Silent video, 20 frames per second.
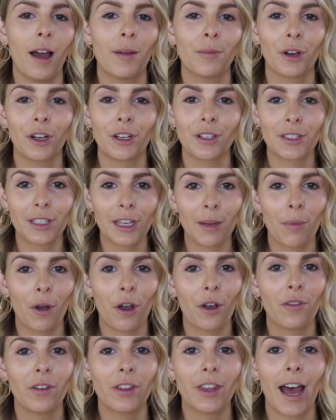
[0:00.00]
I'm going to skip
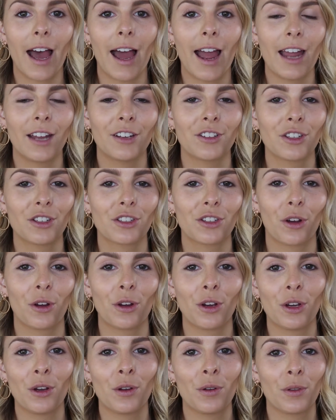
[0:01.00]
over that and just show
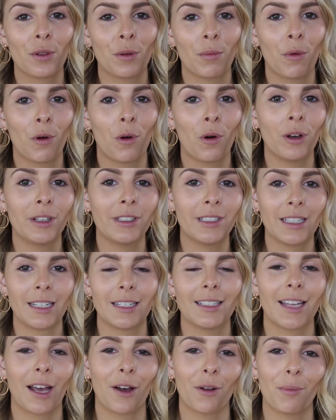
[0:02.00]
you the more
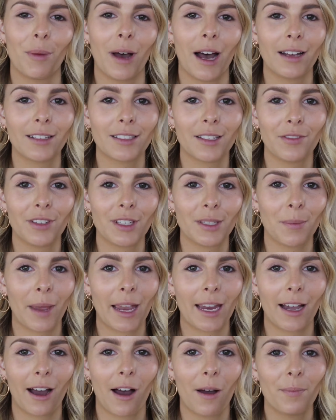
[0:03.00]
detailed parts of this
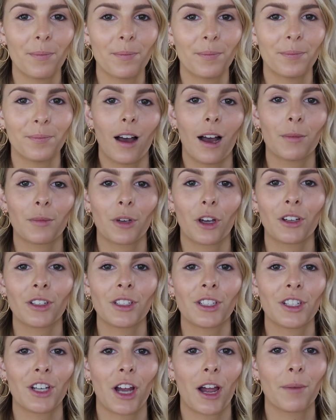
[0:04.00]
makeup. I'm going
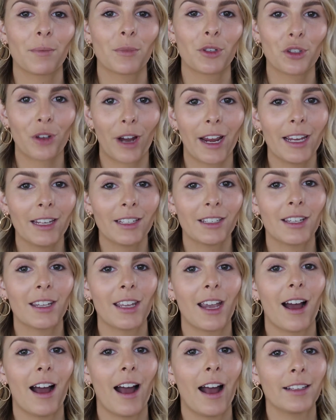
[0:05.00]
to jump straight into
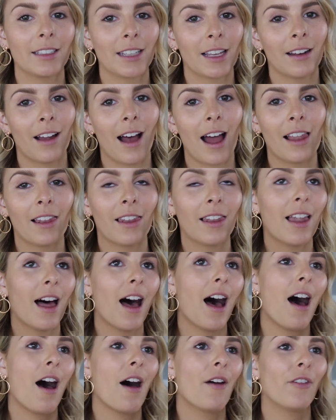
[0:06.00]
the eyes, and I
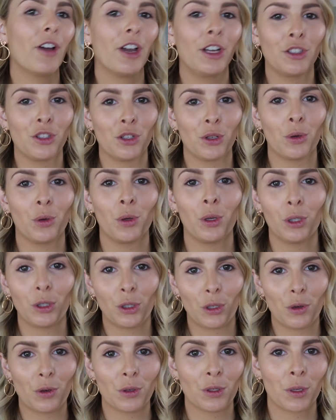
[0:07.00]
love a dual
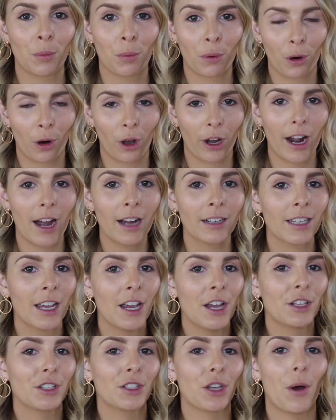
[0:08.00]
use product.
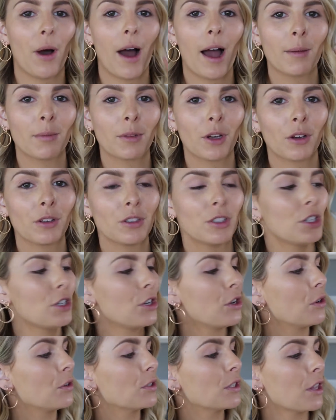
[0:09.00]
So I'm going to
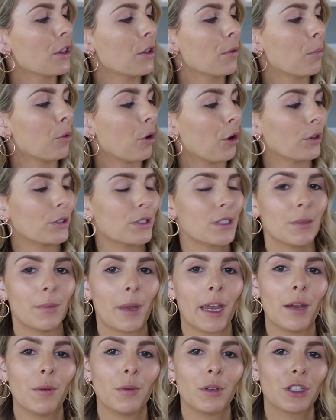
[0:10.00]
use the Bronze
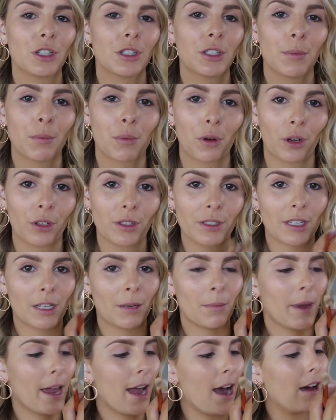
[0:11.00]
Me, which is a
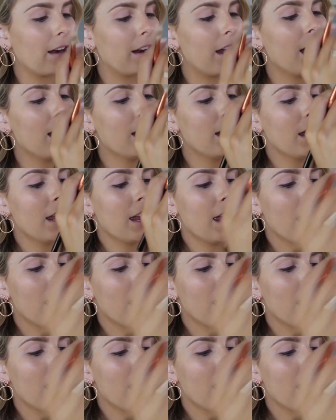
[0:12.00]
bronzing powder,